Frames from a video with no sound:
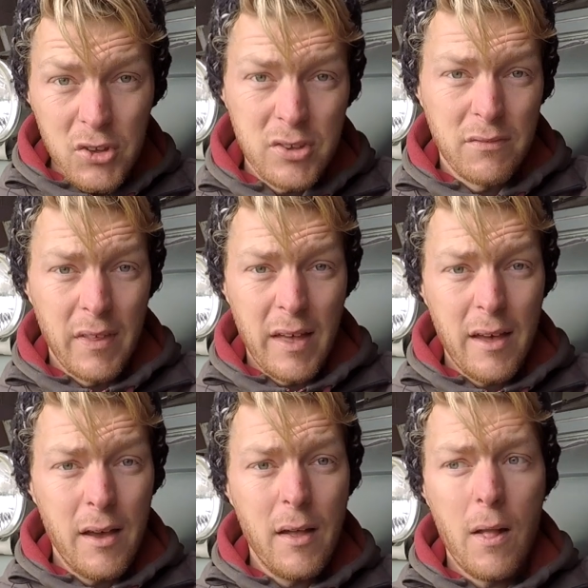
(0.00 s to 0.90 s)
of that,
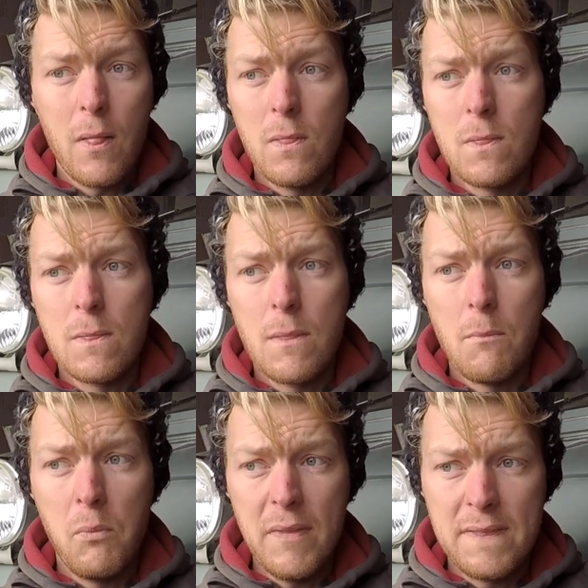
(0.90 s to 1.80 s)

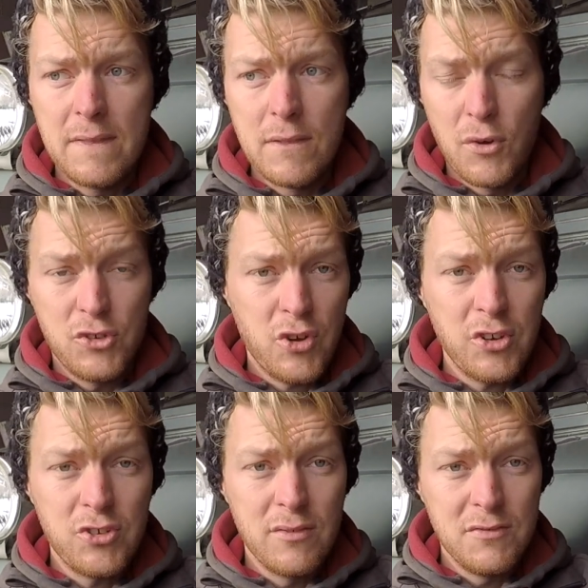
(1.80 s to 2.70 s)
with the
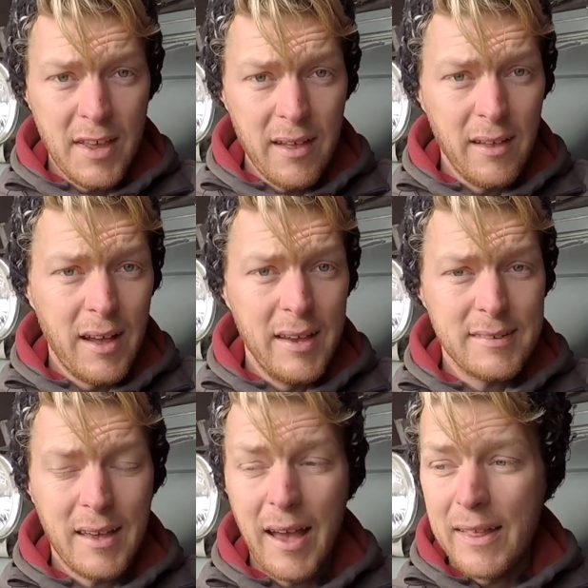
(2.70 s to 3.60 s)
restriction of daylight
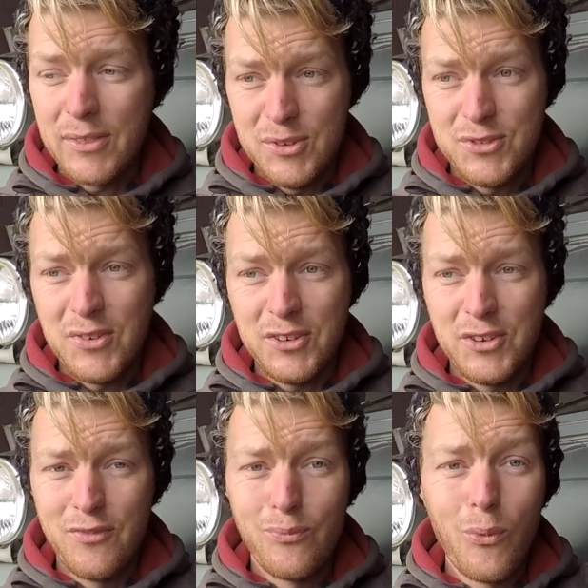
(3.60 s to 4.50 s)
and the restriction
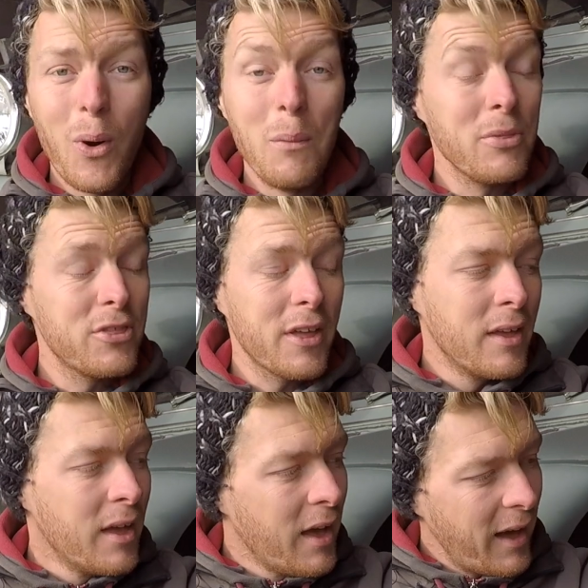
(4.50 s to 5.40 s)
of warmth,
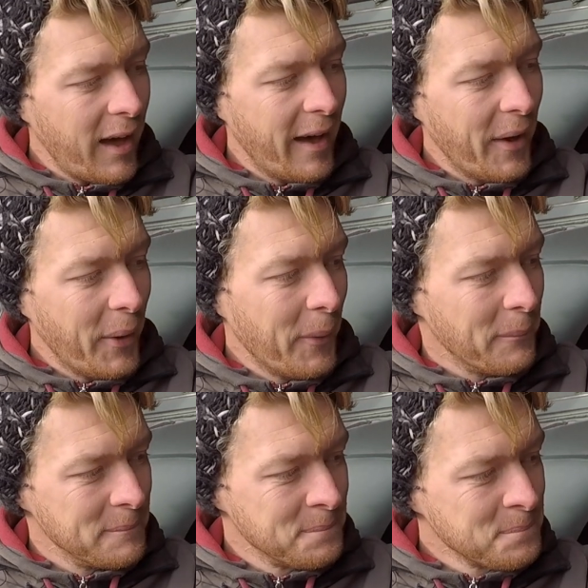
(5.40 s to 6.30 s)

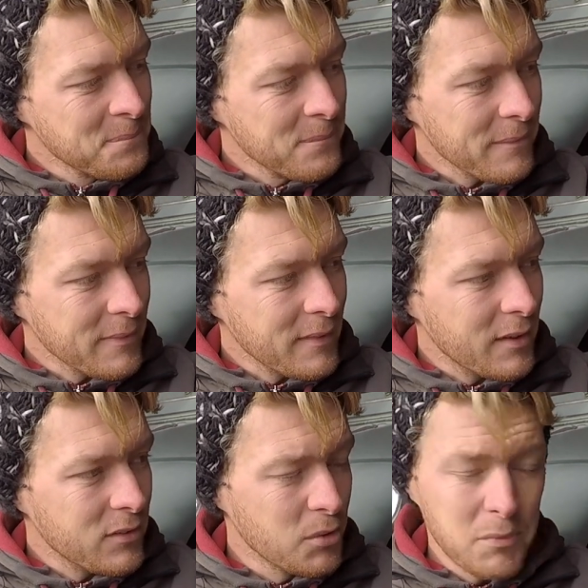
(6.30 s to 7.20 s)

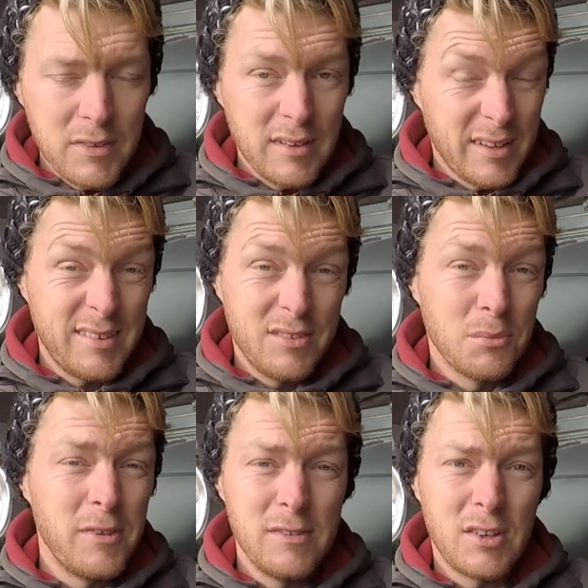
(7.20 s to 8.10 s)
something, like I said,
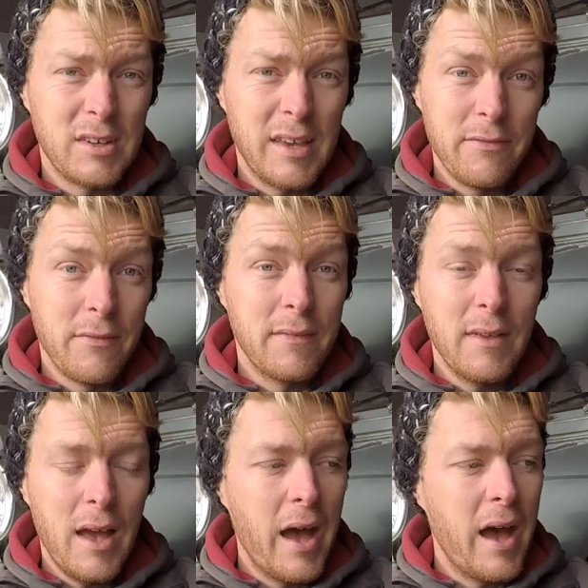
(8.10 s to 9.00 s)
something's got to give.
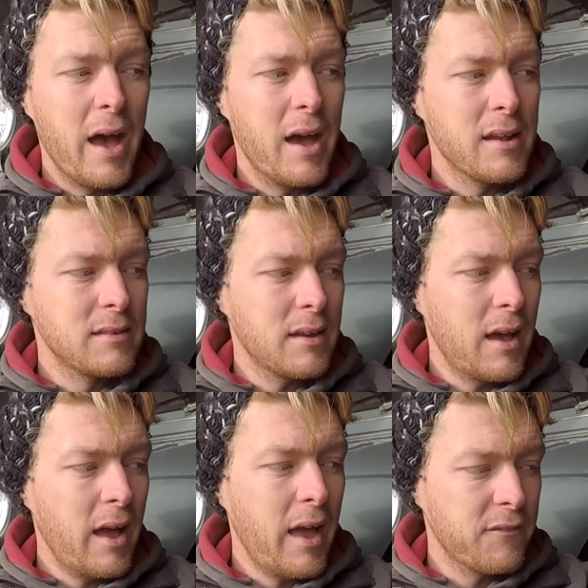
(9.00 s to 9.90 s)
And
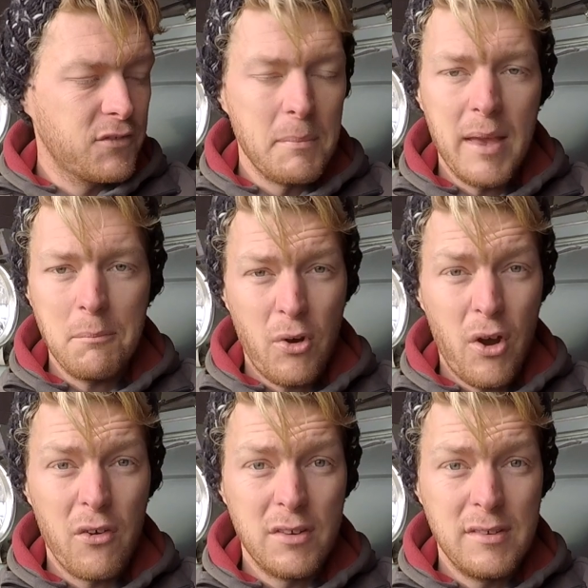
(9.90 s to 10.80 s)
I have to make
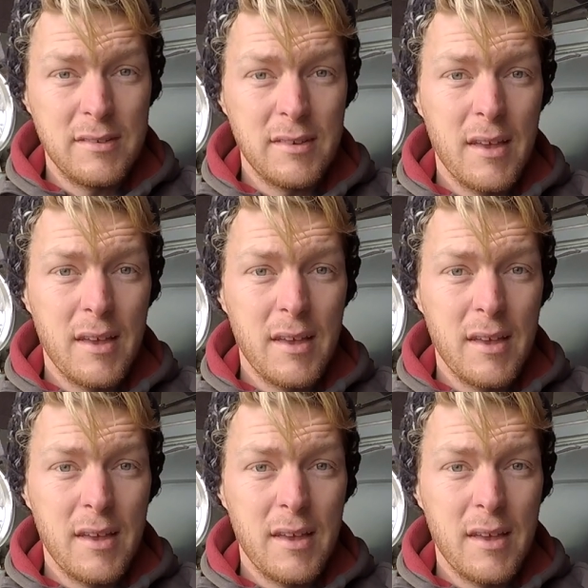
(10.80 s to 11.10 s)
priorities.